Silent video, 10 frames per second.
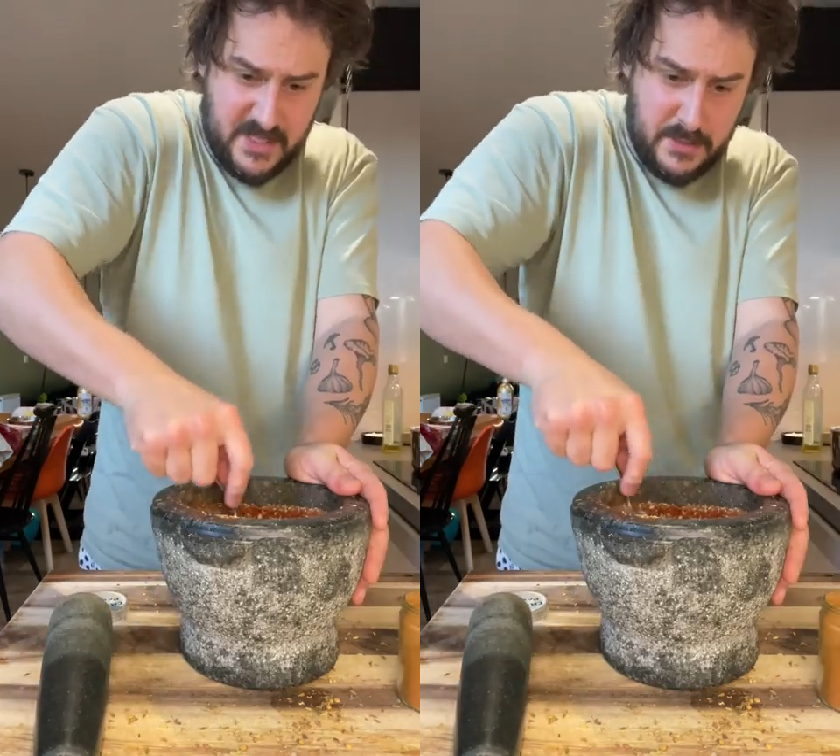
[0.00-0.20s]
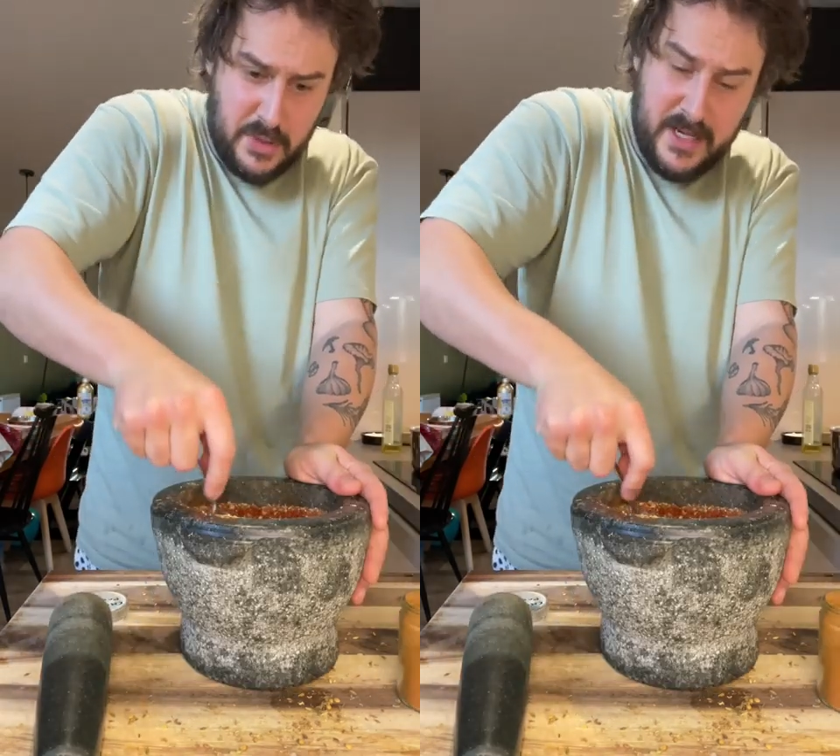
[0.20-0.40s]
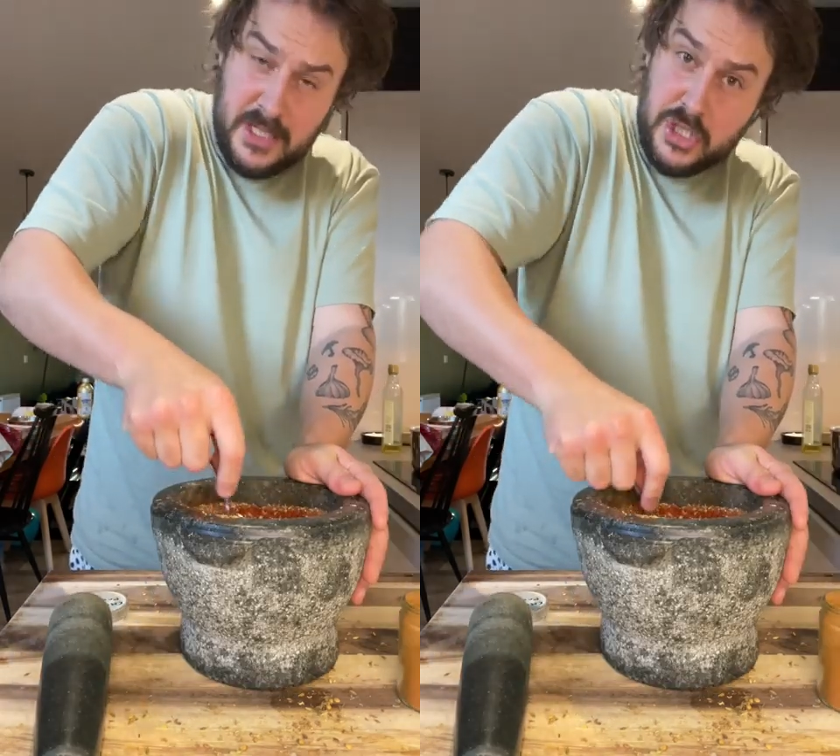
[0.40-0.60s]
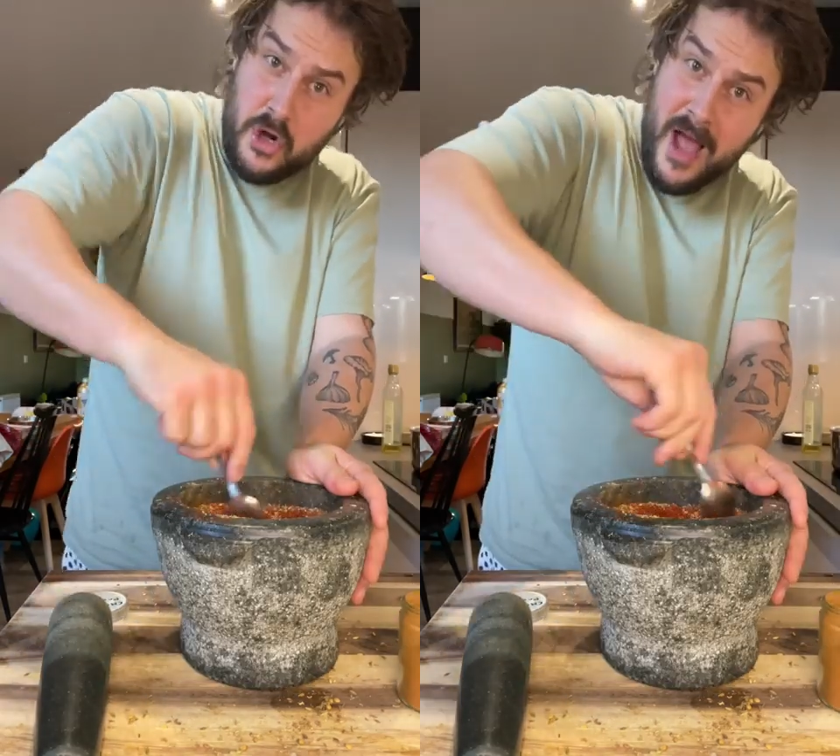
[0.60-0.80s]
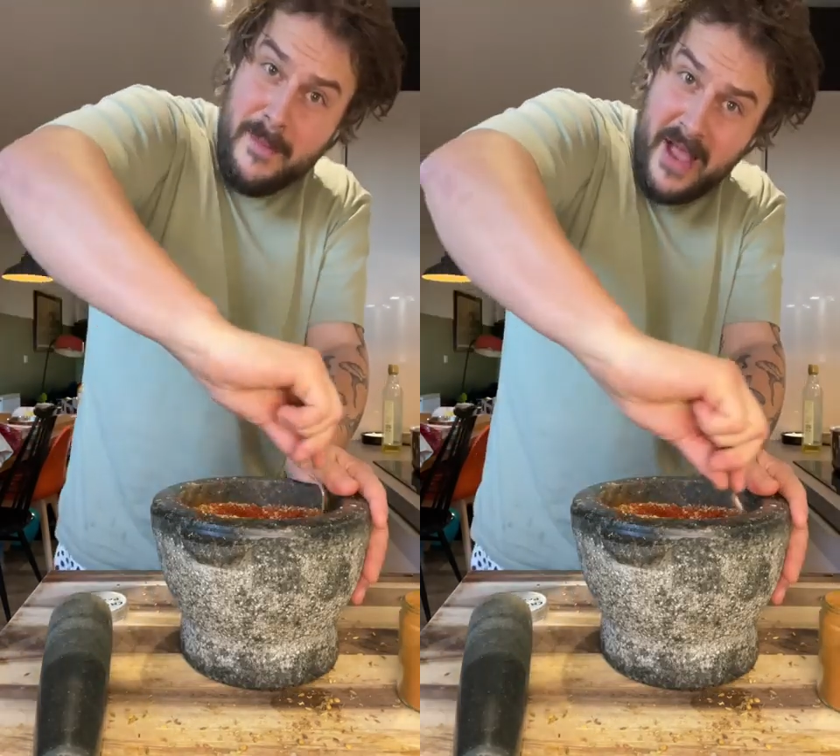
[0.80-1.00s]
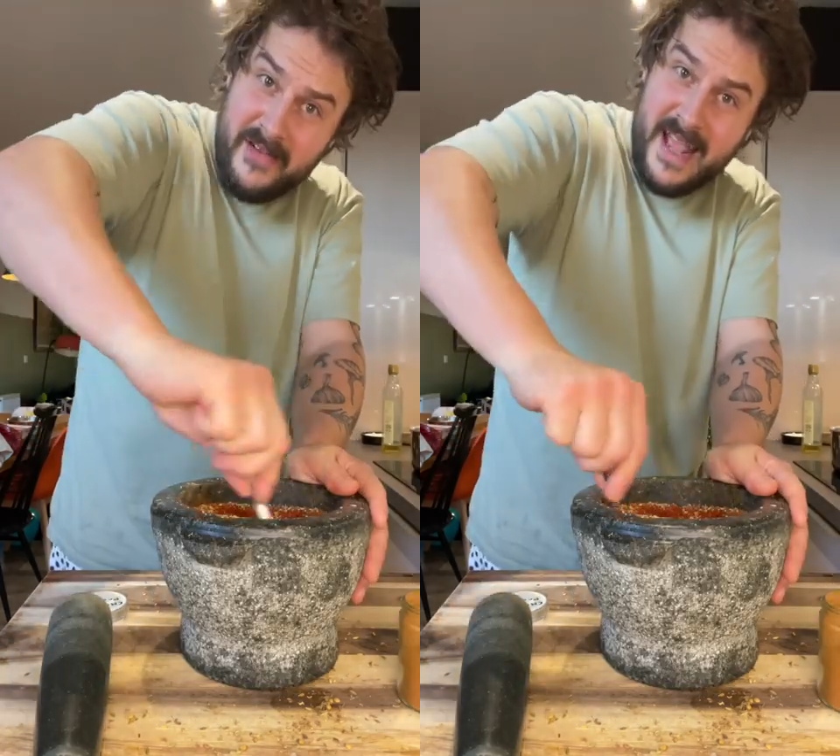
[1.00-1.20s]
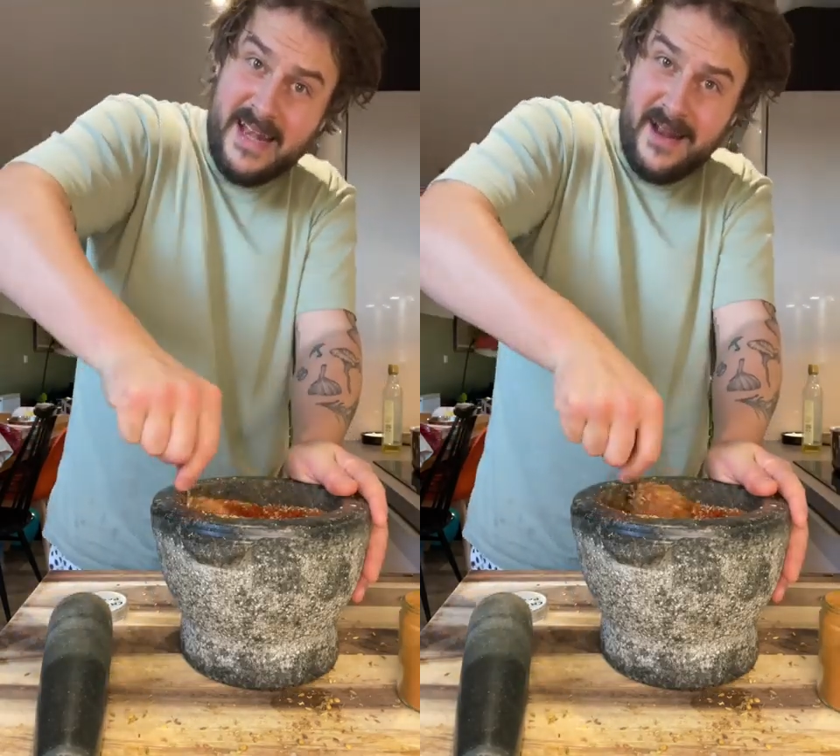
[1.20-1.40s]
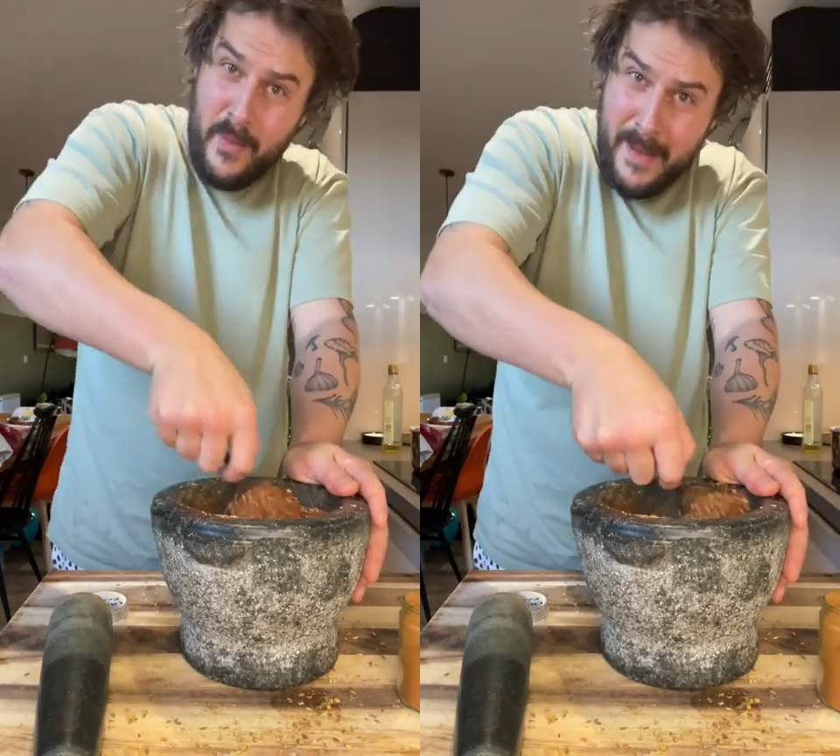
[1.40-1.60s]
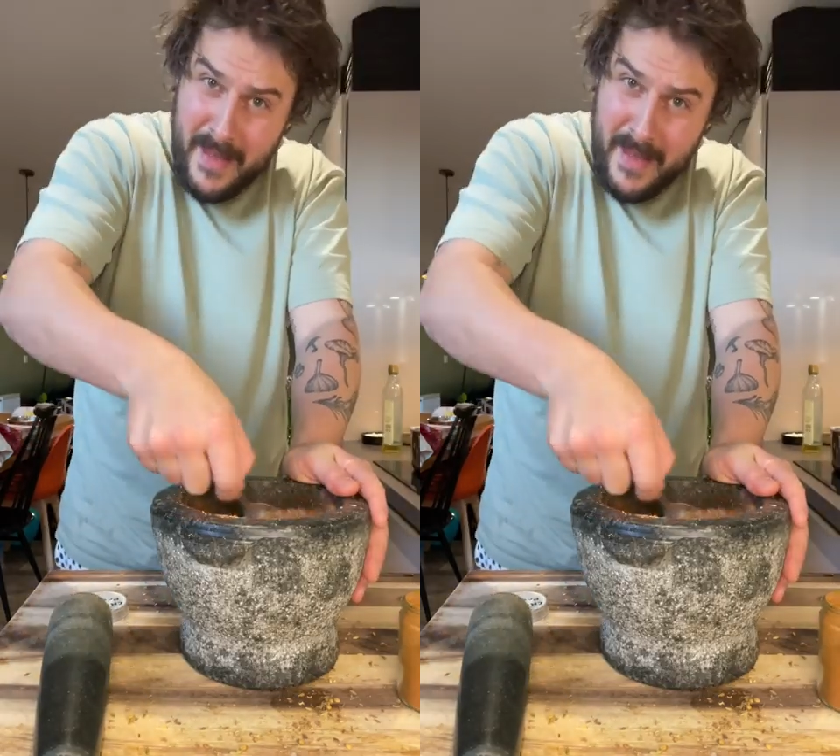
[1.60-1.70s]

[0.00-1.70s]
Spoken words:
between a dry marinade and a wet